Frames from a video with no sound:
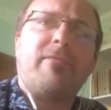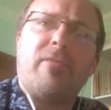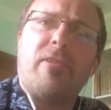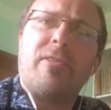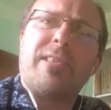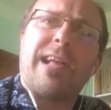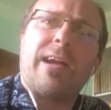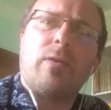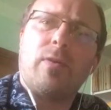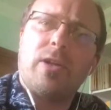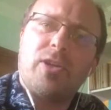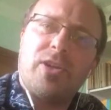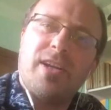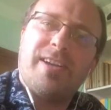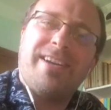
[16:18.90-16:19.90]
first
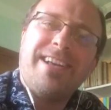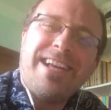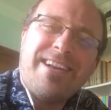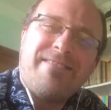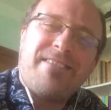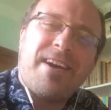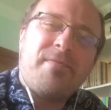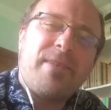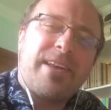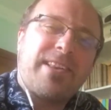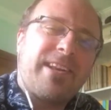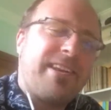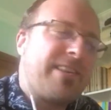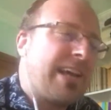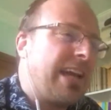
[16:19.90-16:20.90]
language, if that
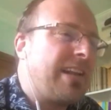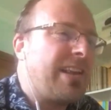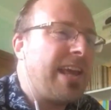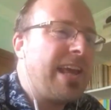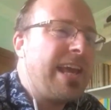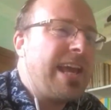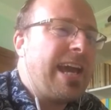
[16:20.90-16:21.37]
makes any sense.